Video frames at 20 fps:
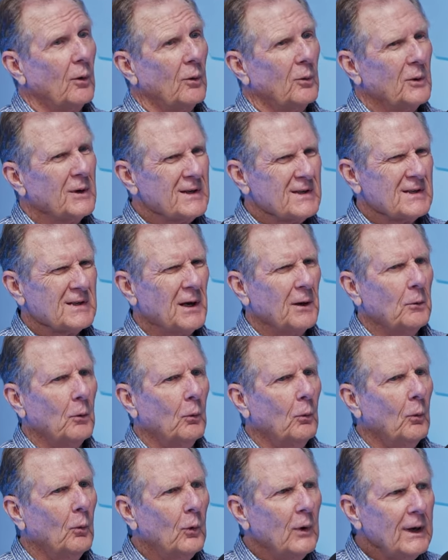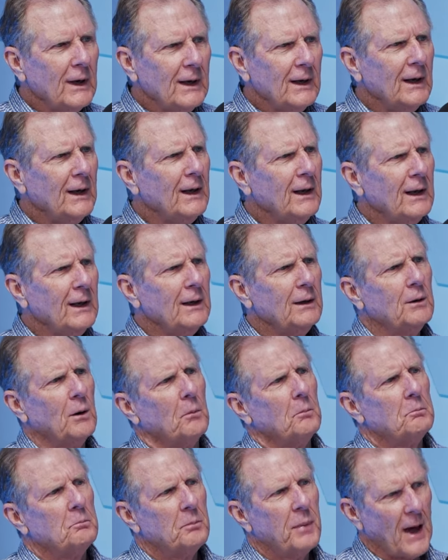we said, we need
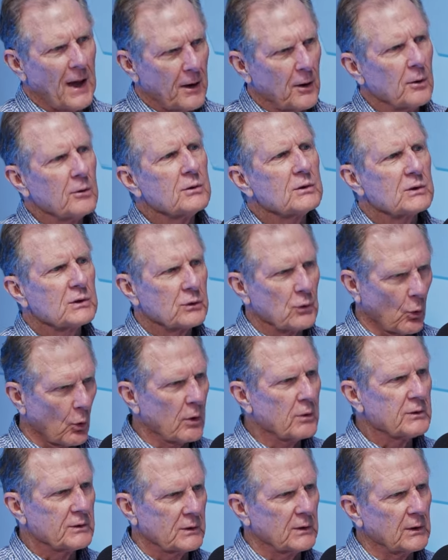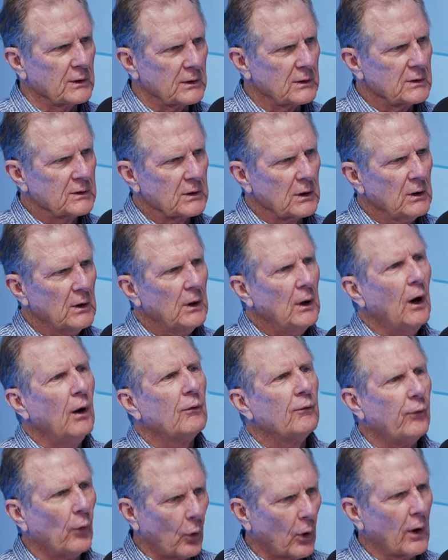better sources
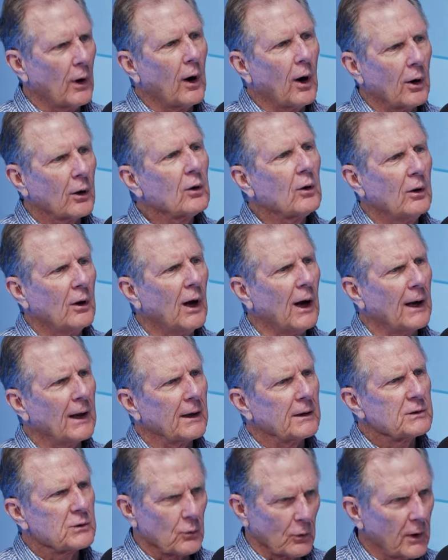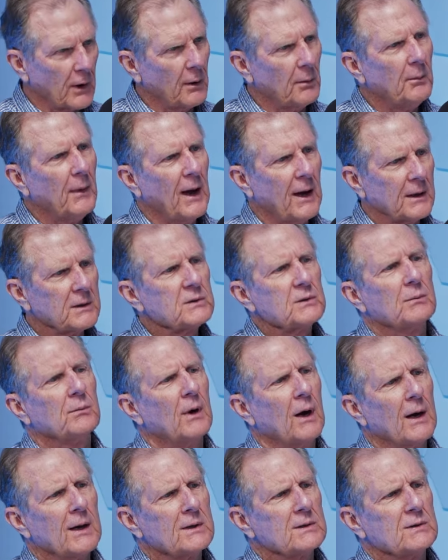for our clients. We're going to
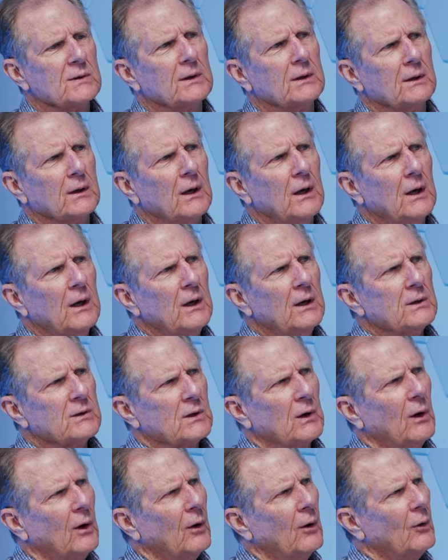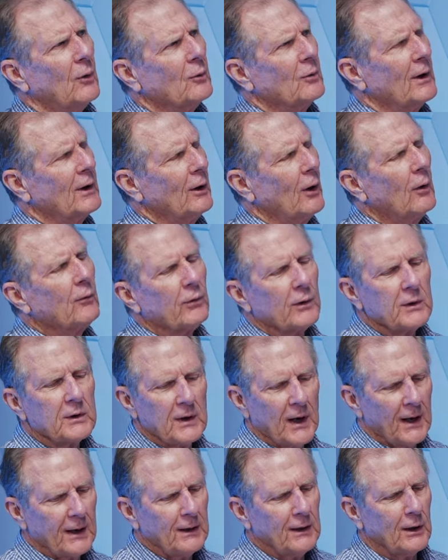maximize it. So a little over
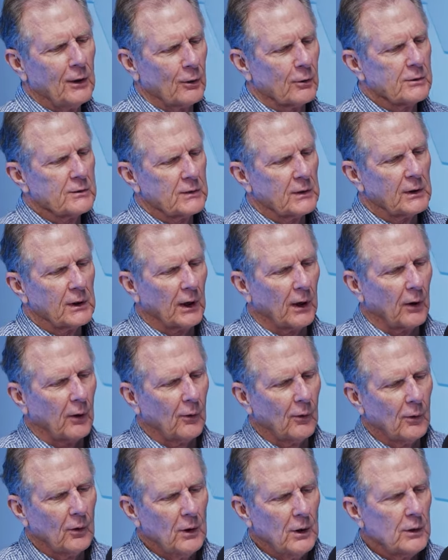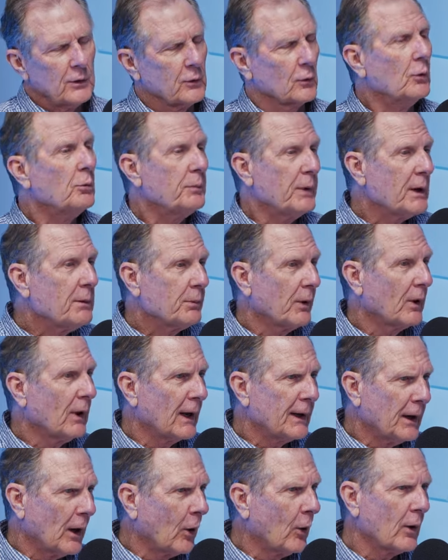10 years ago, through people I
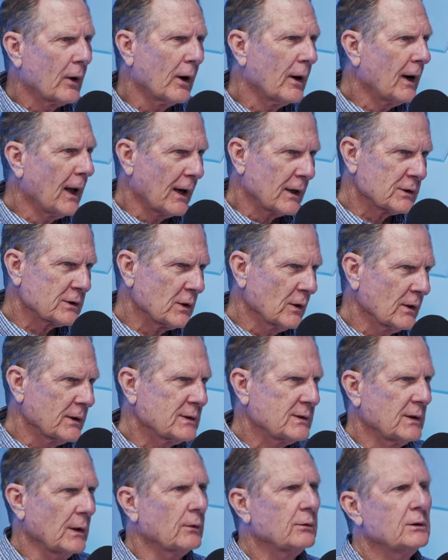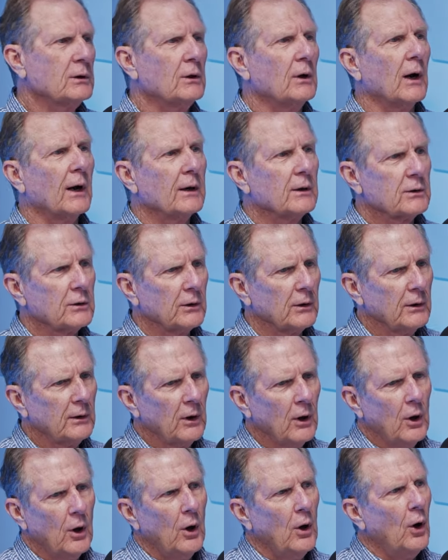know in a national association. Oh,
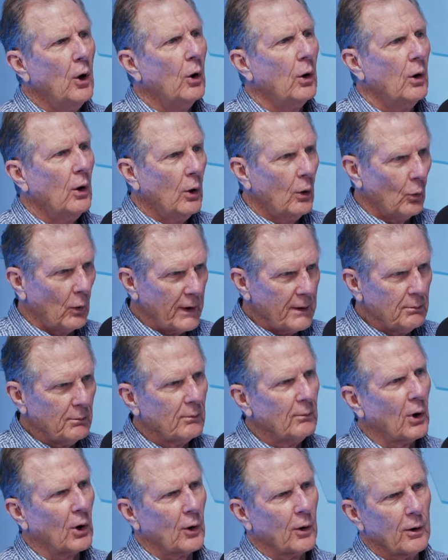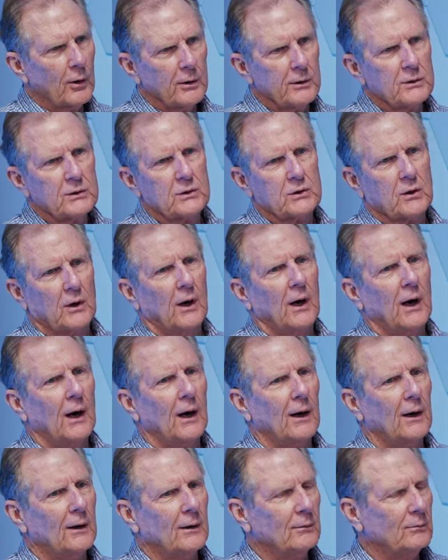that's right. Yeah. We merged
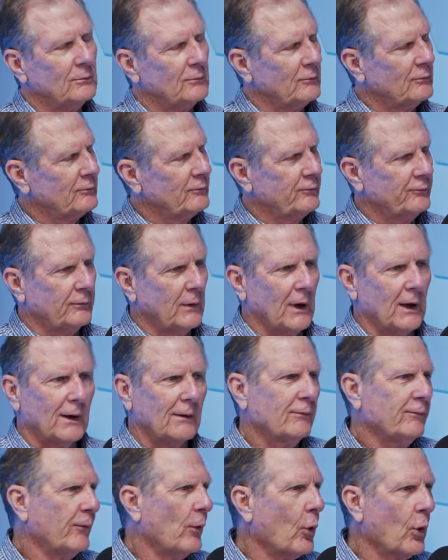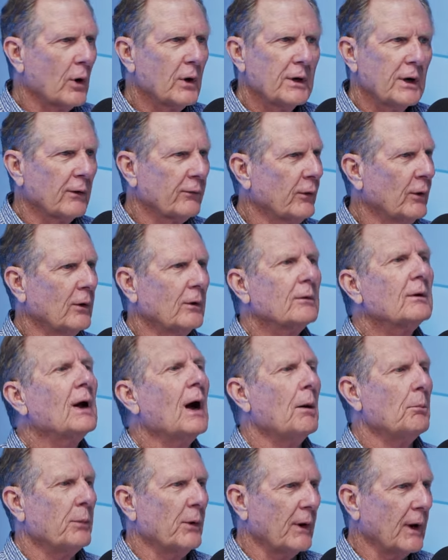4 different
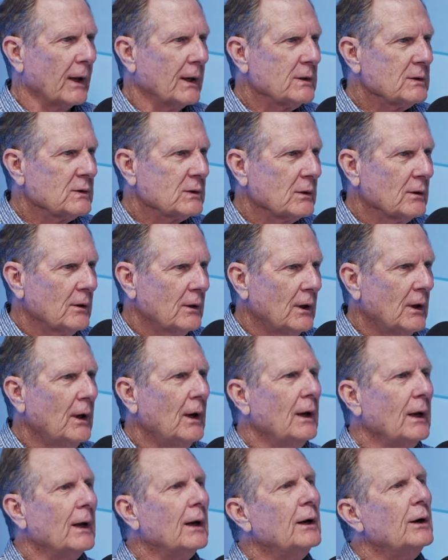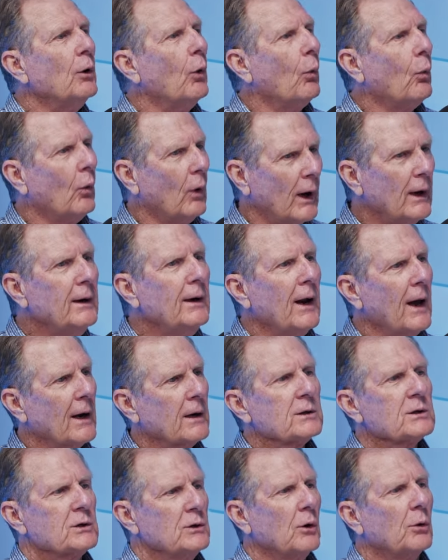companies into one
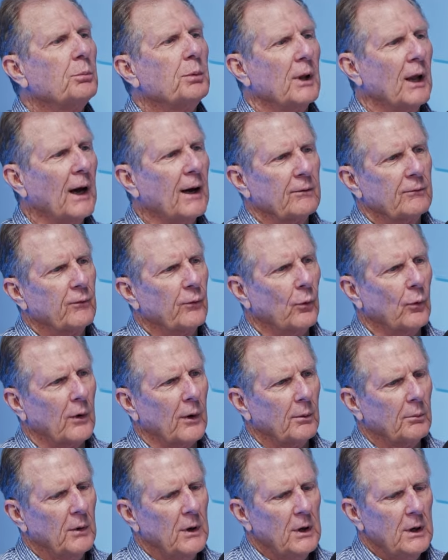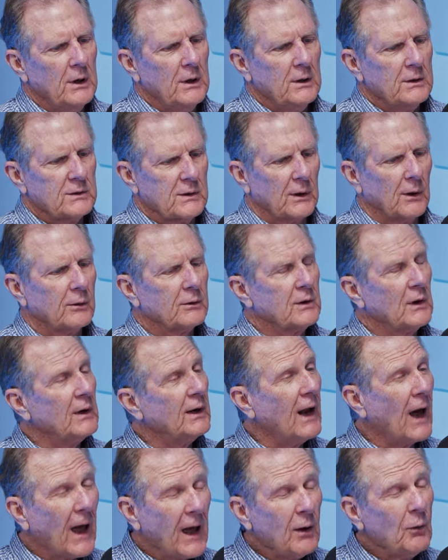national platform. So
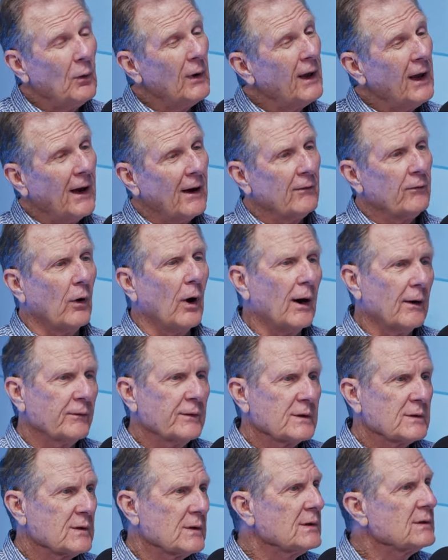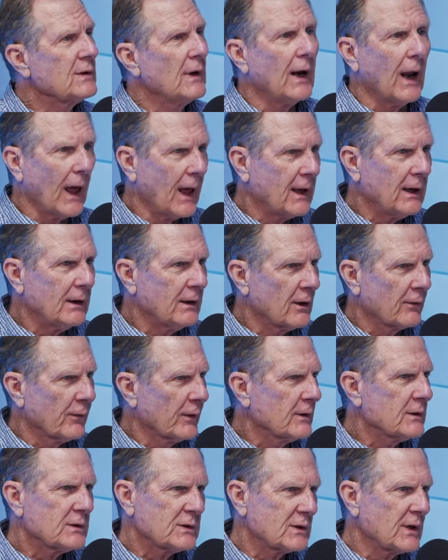today we have offices in 8
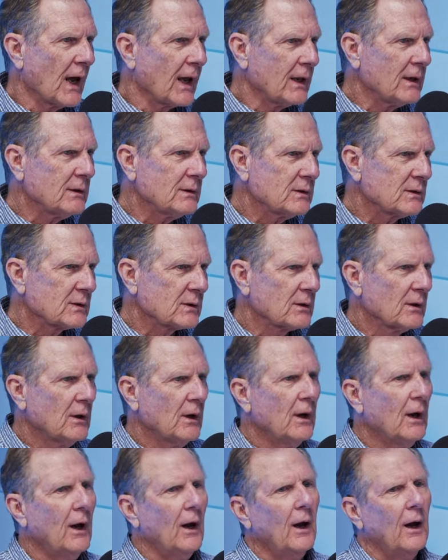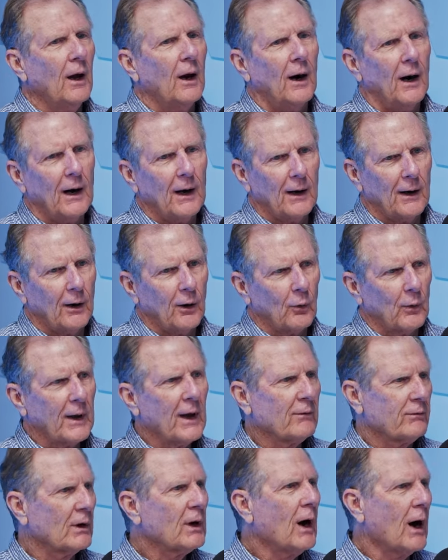different states. We
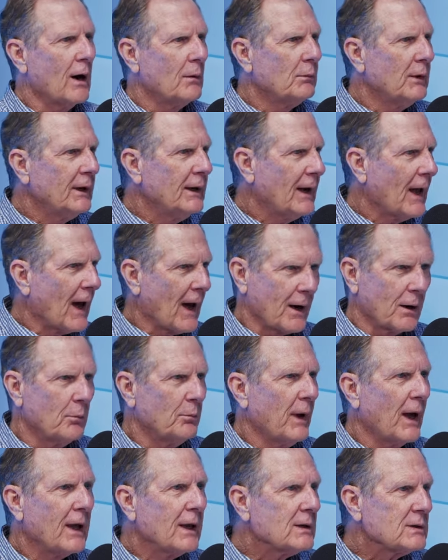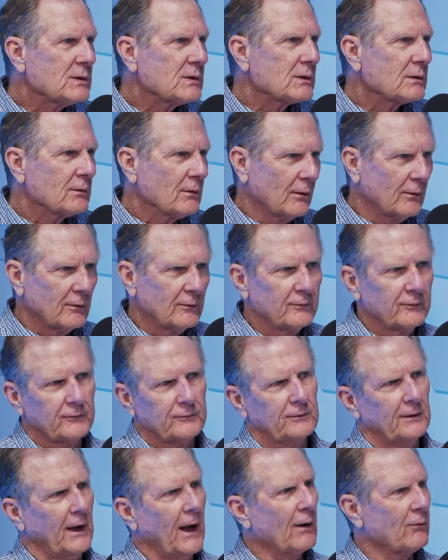have a common database
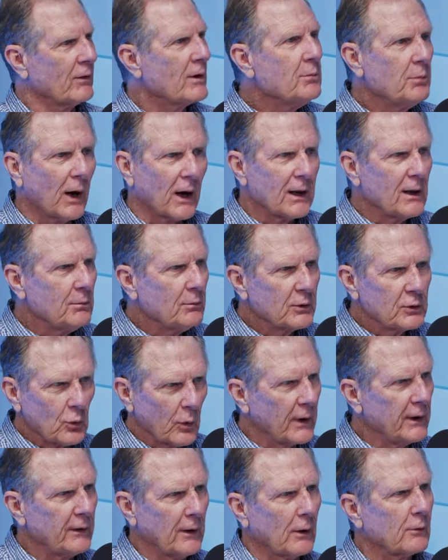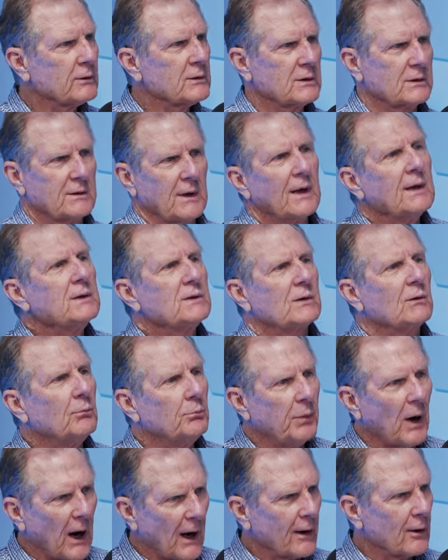of everybody between those states, of
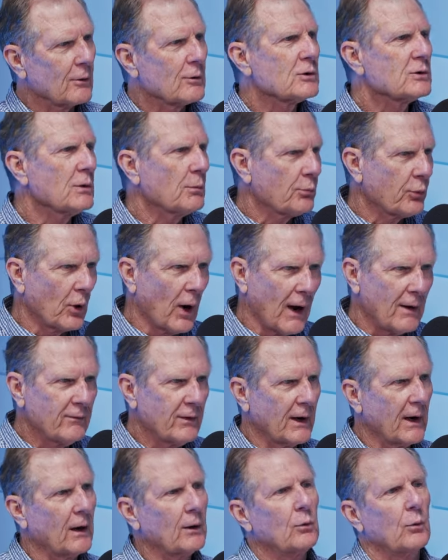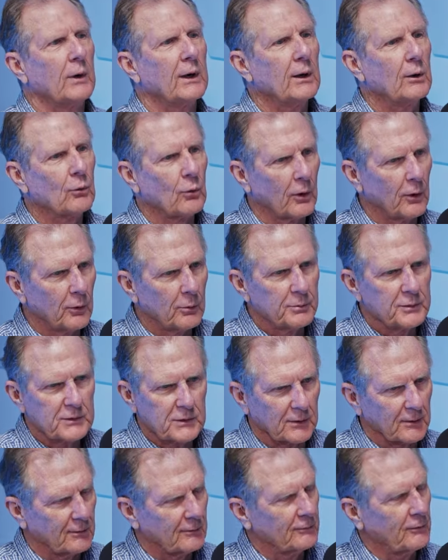buyers, of private equity groups,
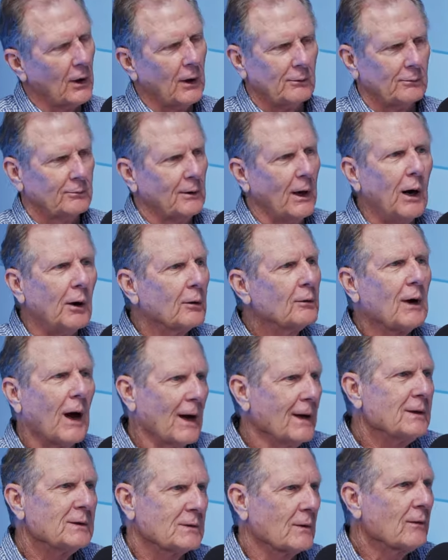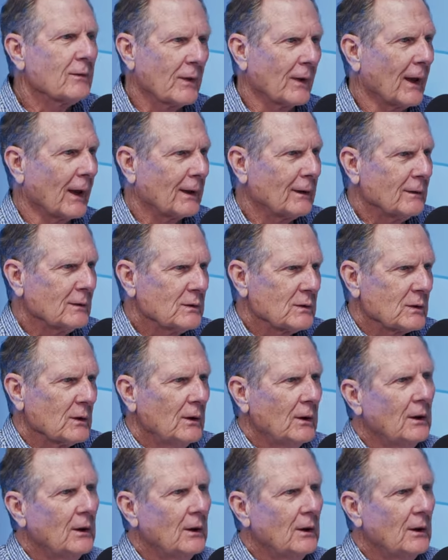of all kinds of things.